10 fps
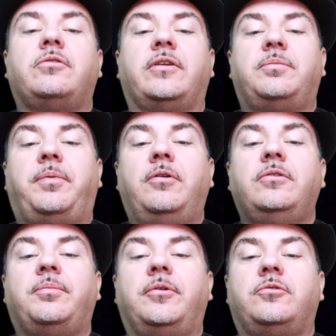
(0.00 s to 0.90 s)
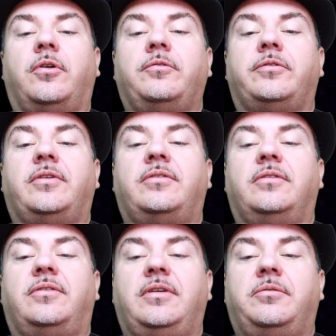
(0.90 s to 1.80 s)
Transposable
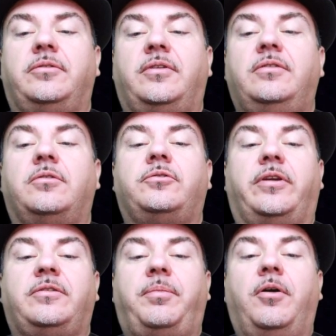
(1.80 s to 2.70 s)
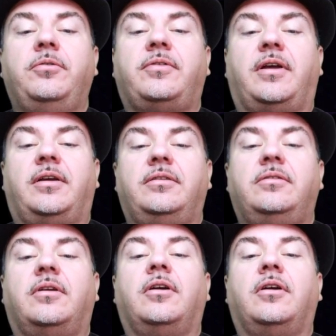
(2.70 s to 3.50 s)
drug-resistant sequences, or transposons,